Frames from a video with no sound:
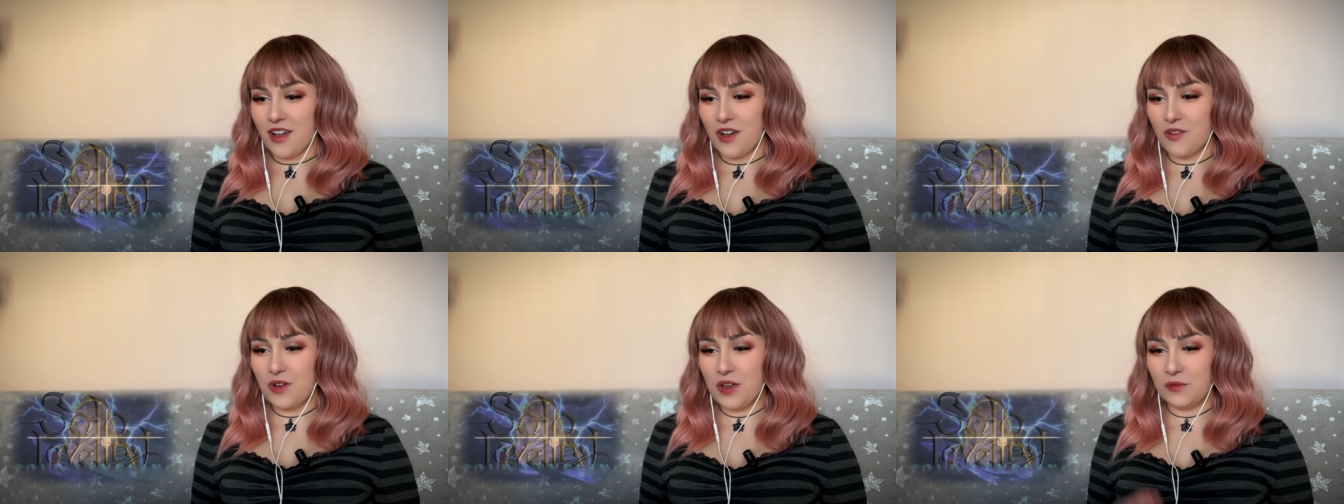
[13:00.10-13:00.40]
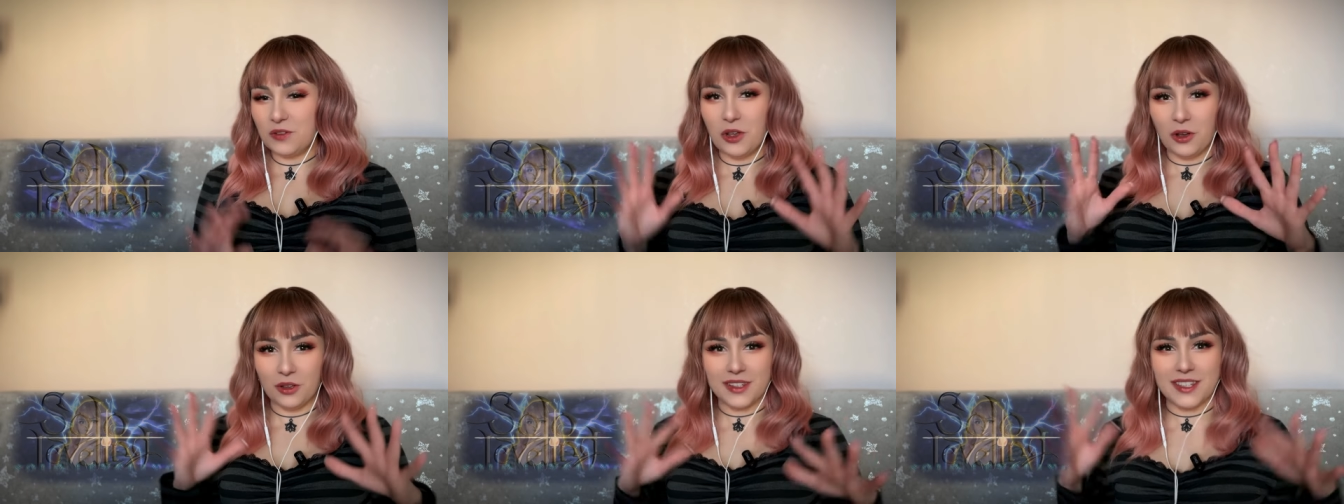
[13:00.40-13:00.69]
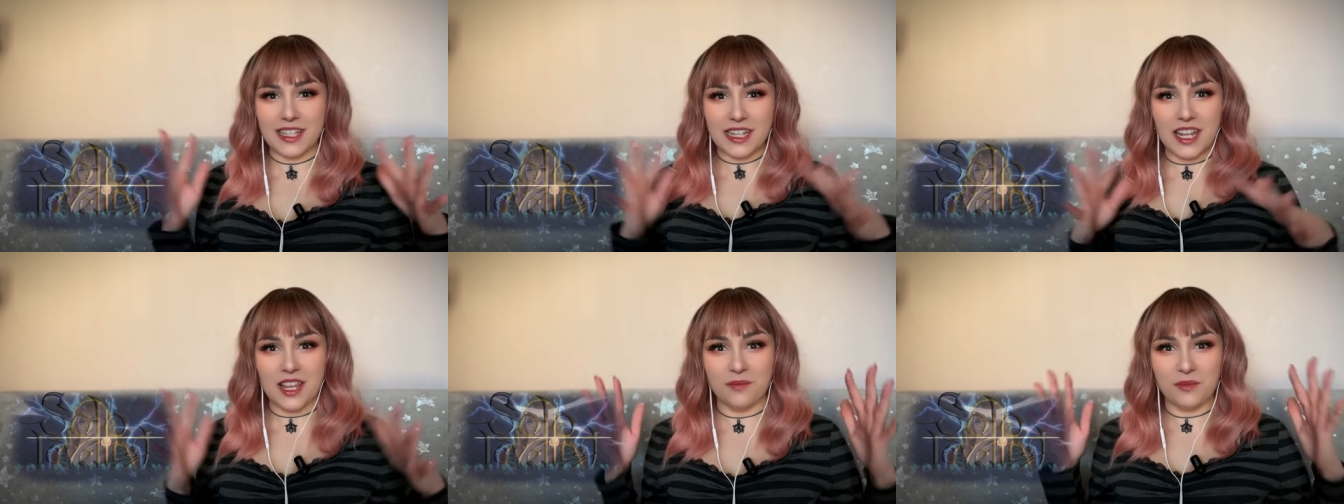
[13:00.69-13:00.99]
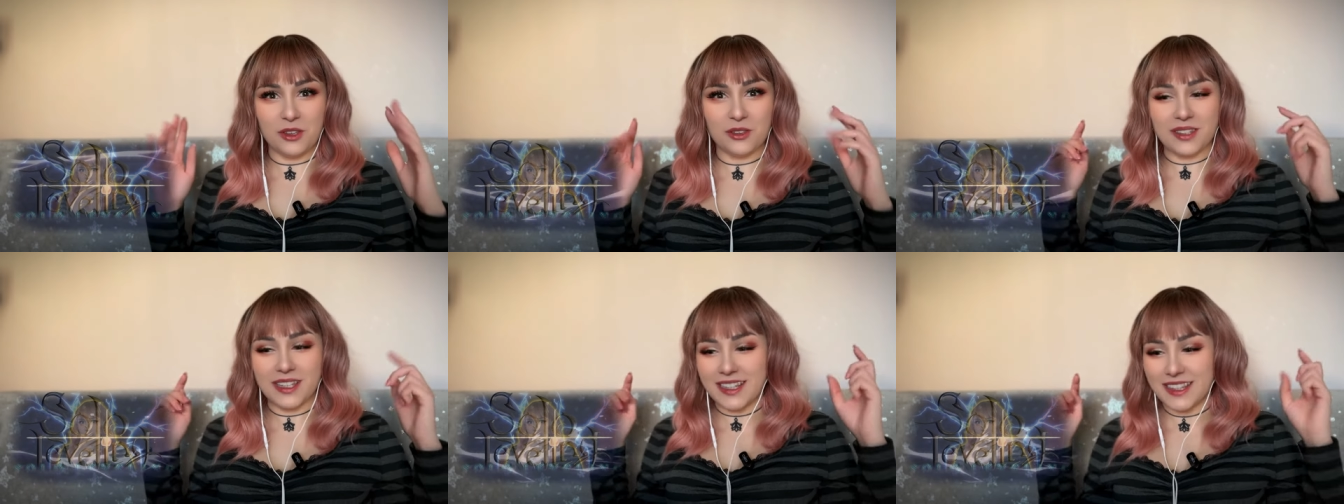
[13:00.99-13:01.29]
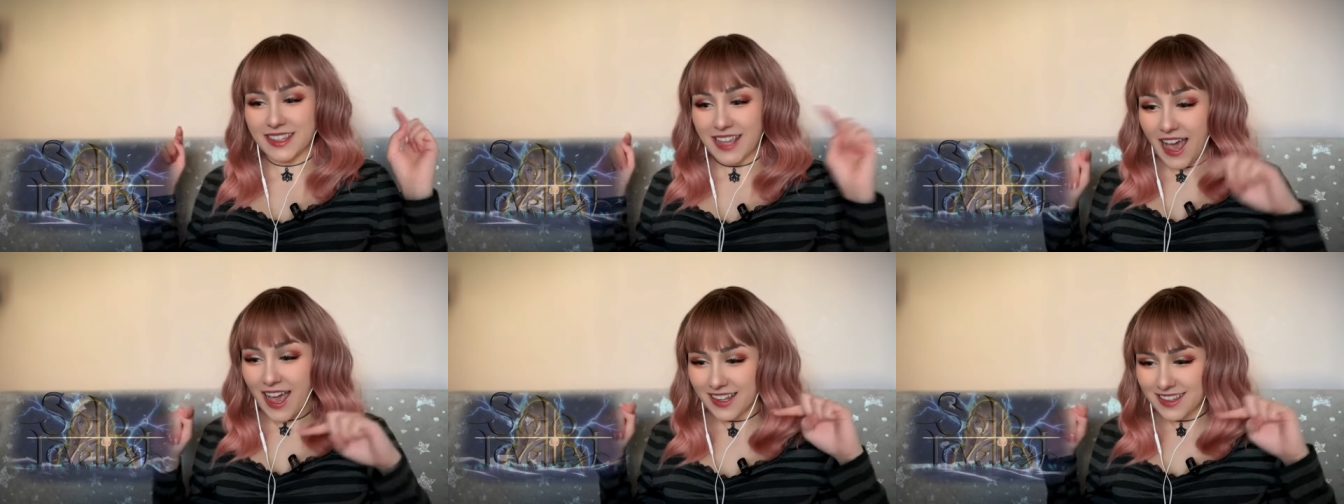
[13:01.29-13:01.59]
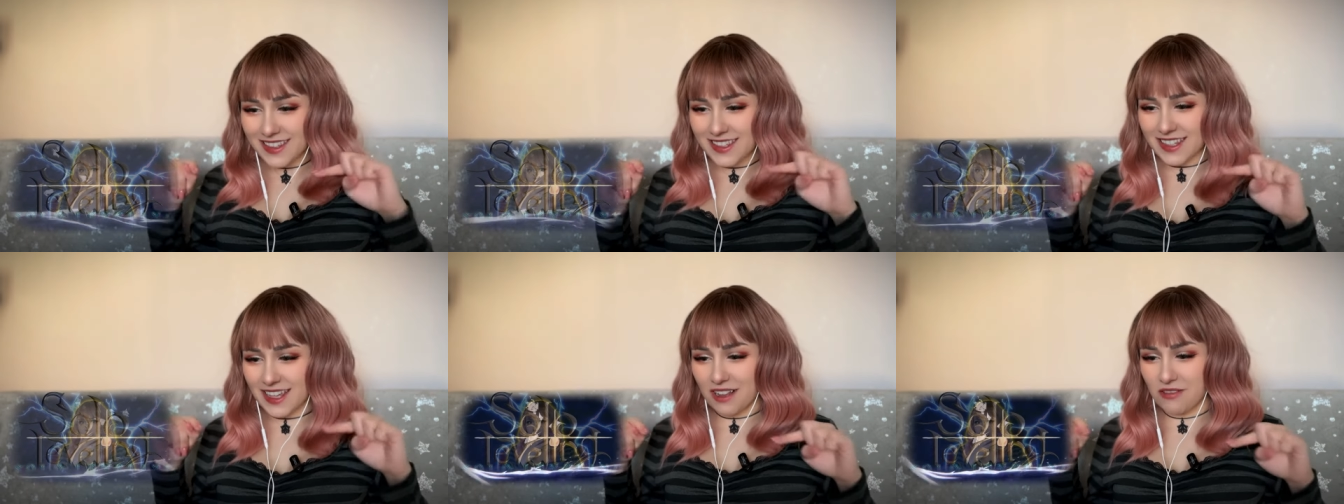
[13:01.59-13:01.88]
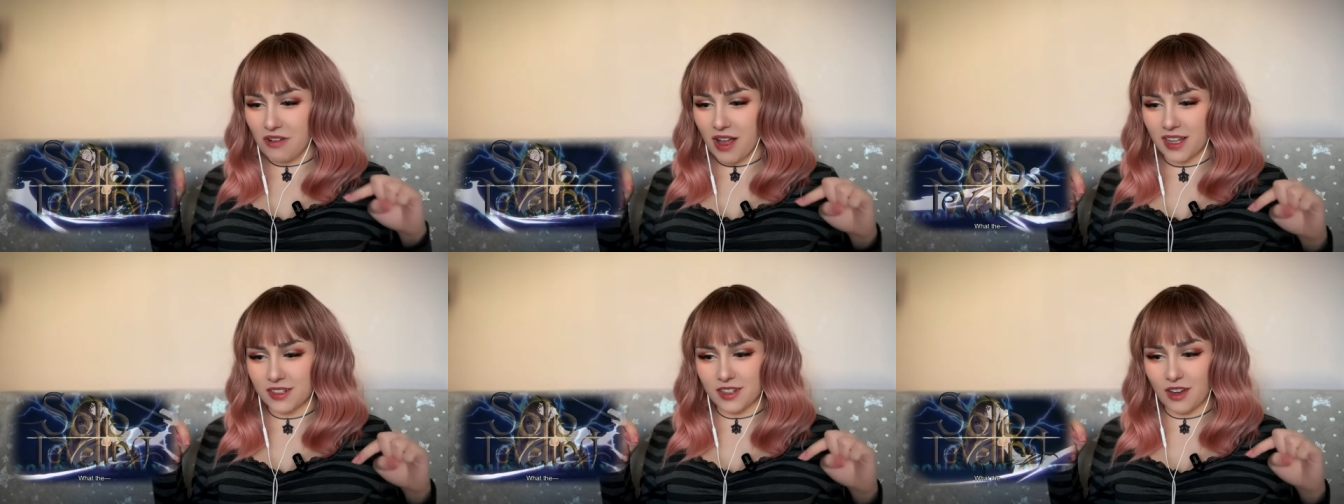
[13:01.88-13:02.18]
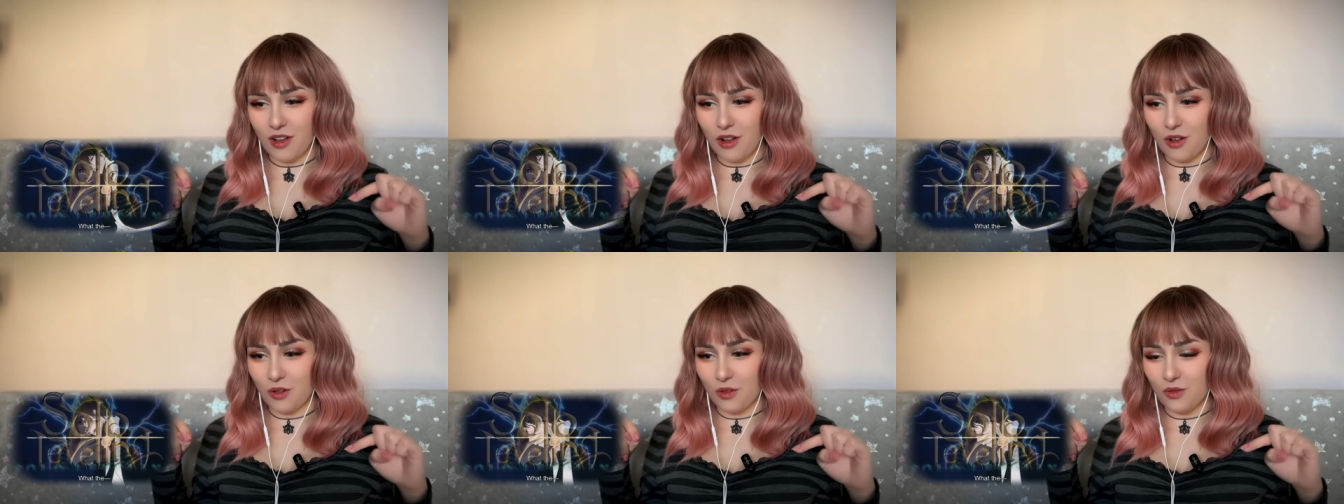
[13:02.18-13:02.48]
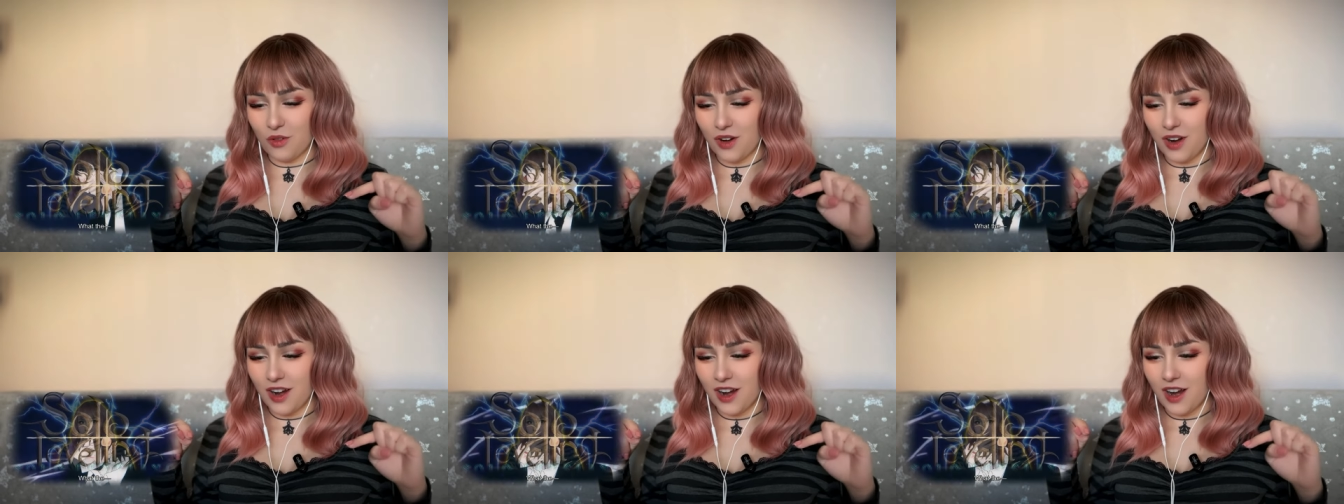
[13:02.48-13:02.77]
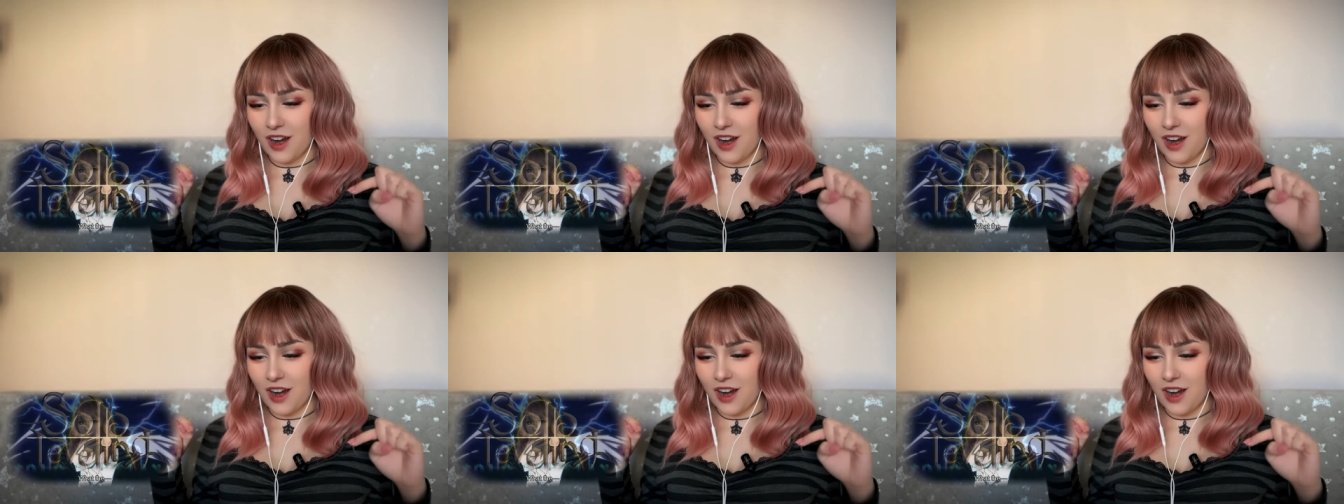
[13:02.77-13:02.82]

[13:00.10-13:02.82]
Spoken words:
We've not seen him using that skill at all.